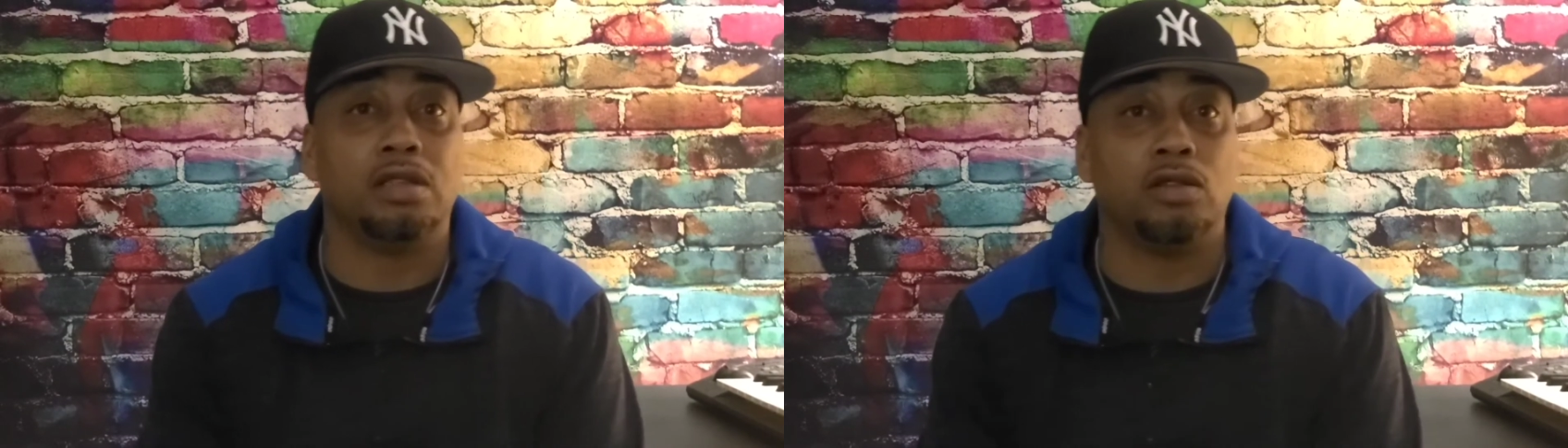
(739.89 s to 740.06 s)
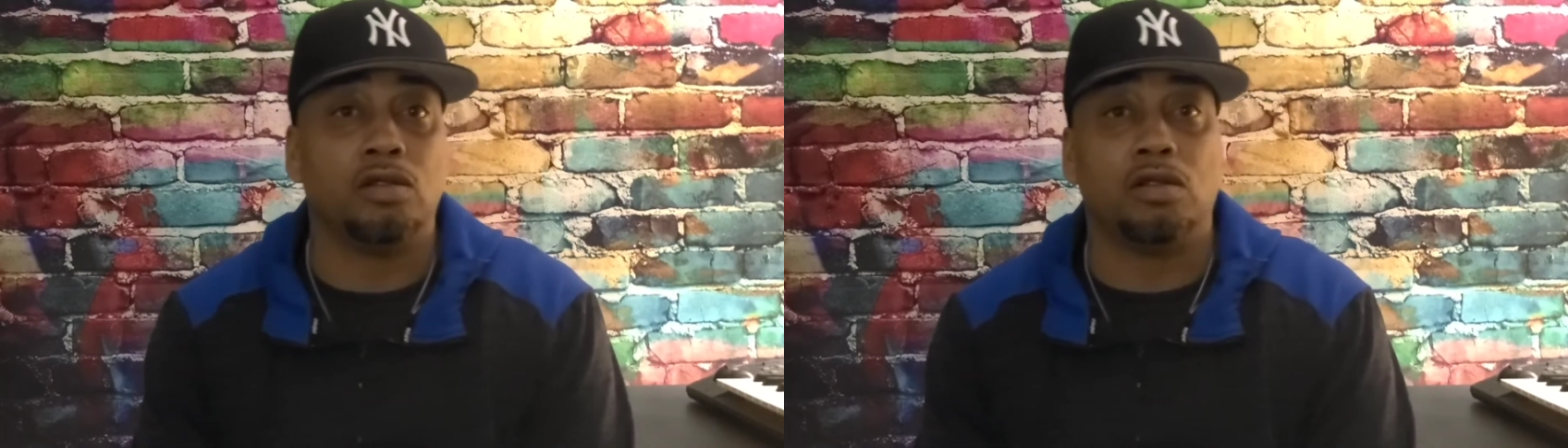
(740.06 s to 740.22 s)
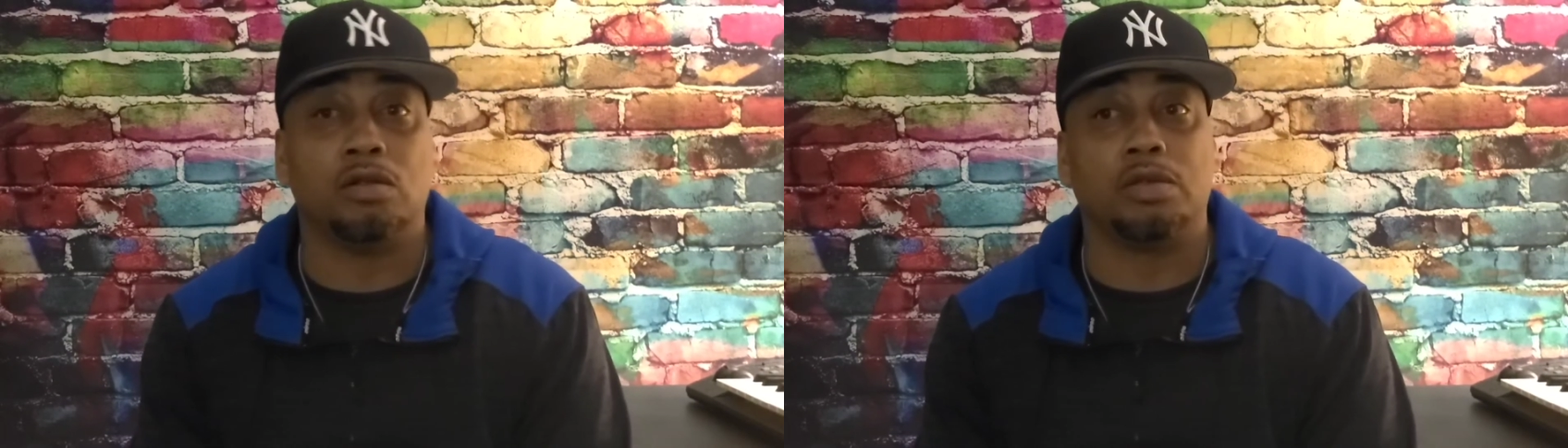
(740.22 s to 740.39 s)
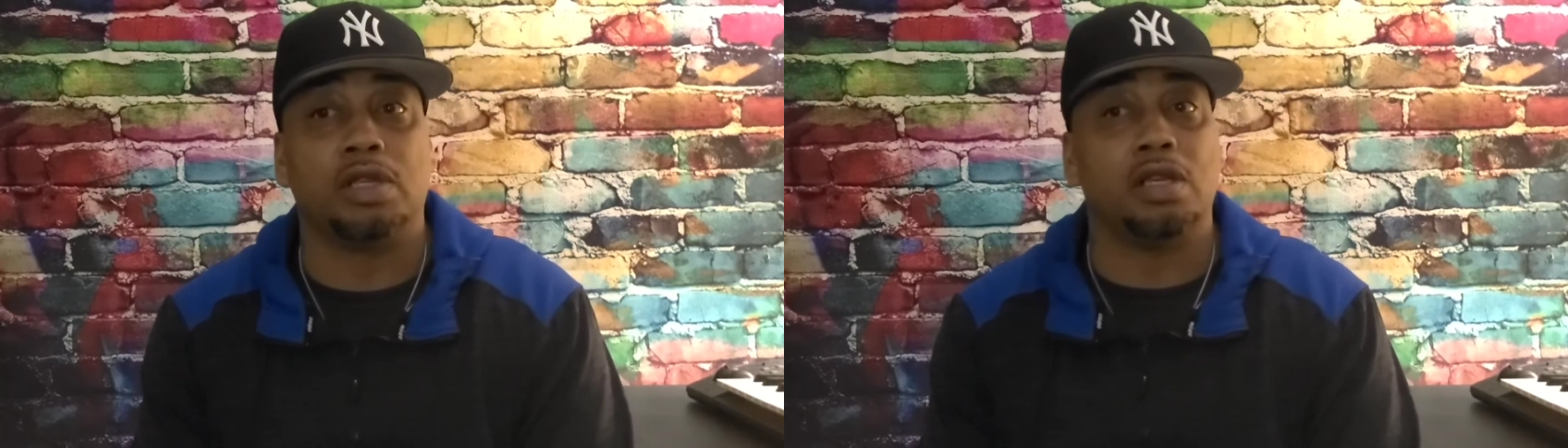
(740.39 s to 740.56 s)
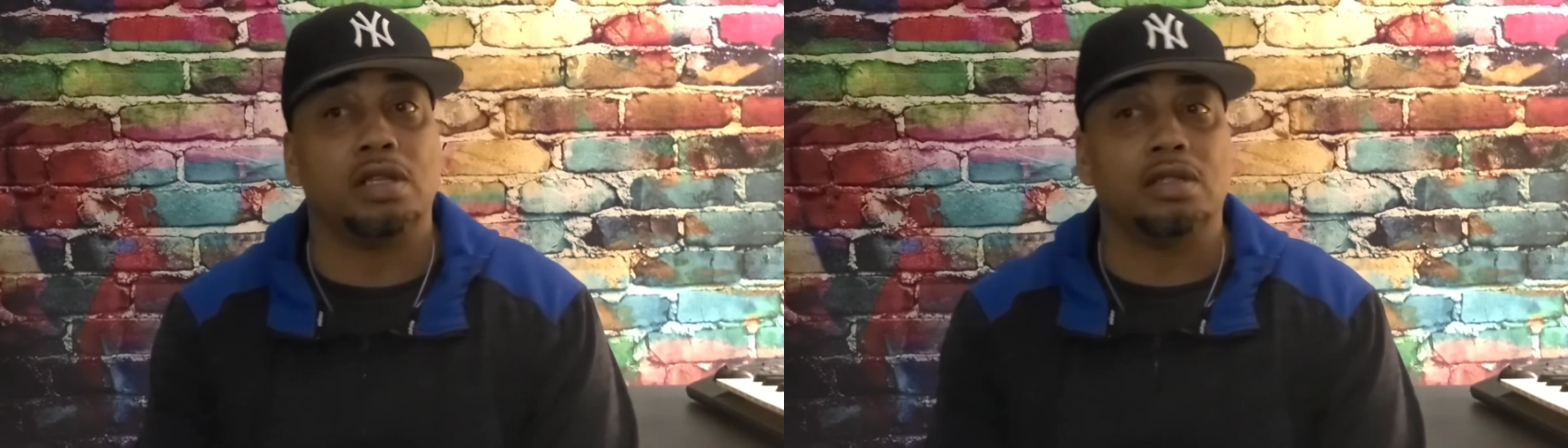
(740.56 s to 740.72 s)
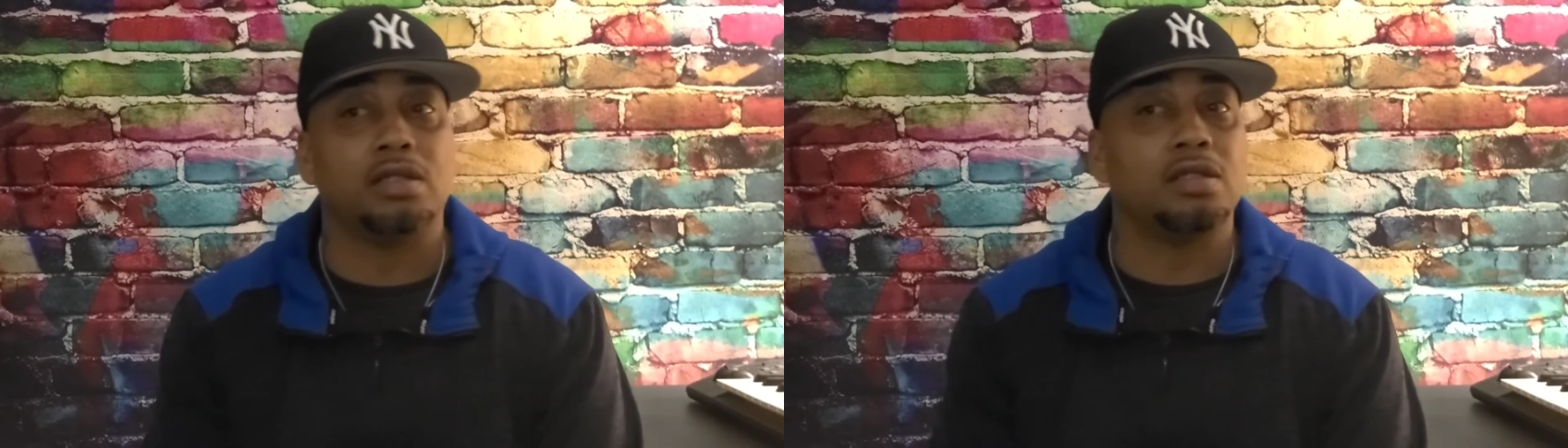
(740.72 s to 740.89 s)
you know what I'm saying?
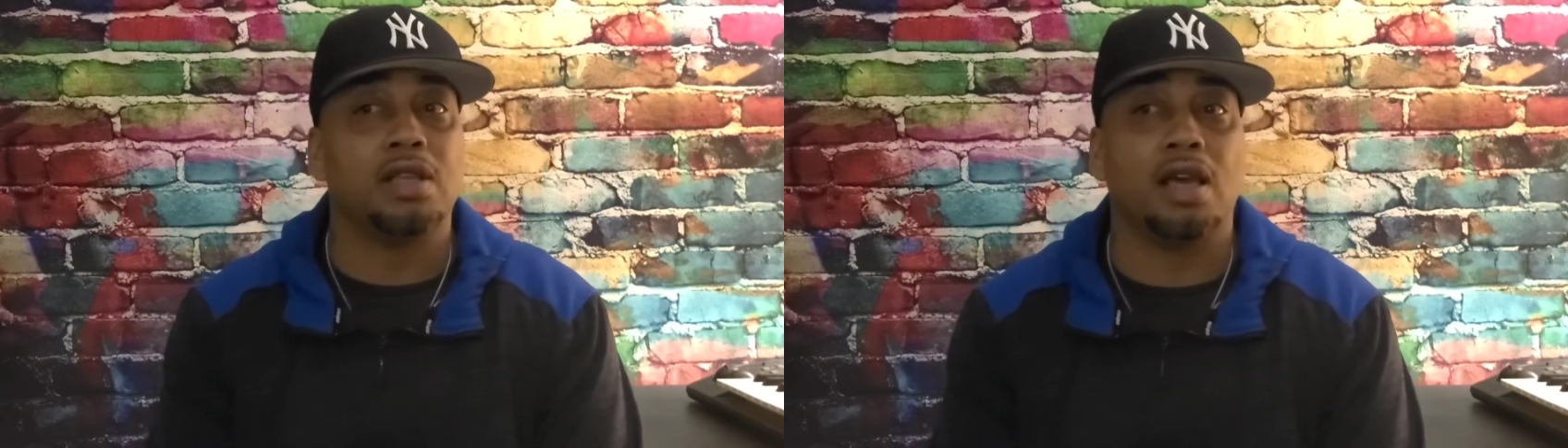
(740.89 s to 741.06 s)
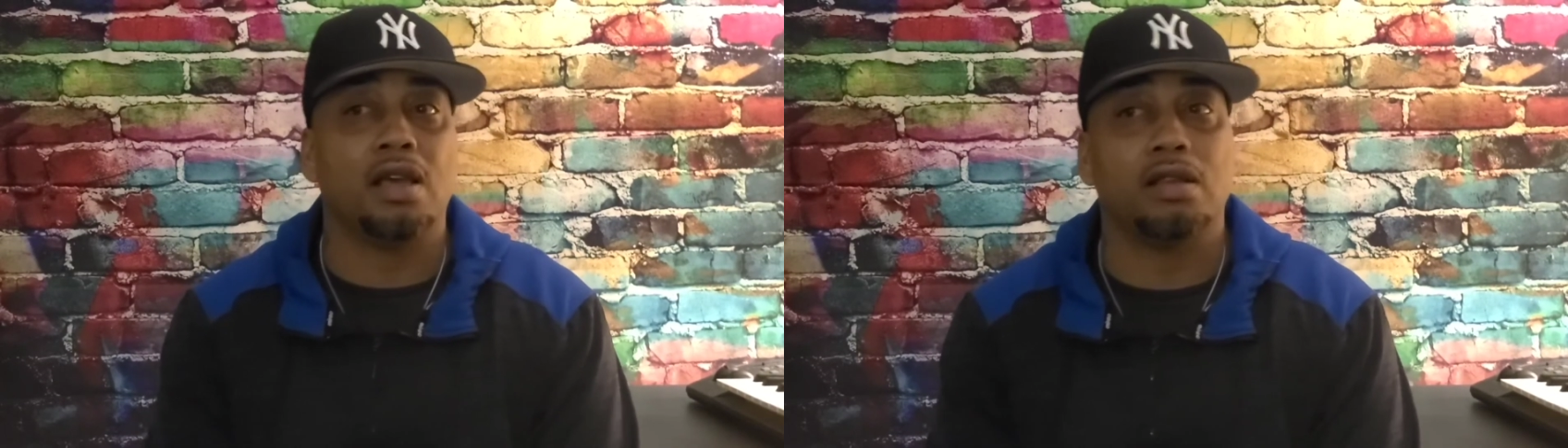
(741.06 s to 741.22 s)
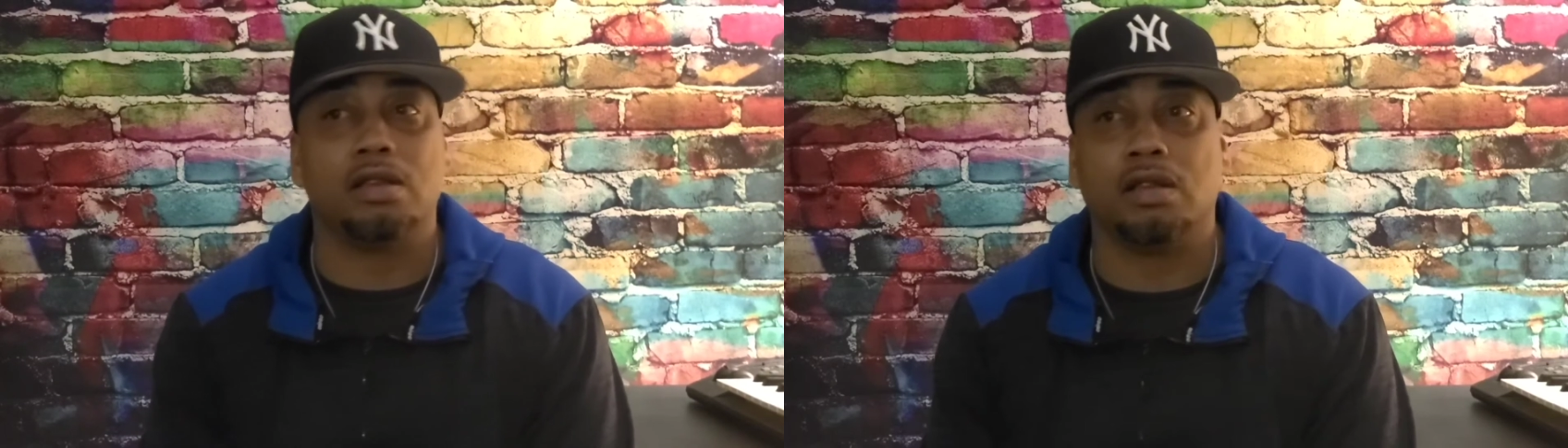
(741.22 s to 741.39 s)
This is not,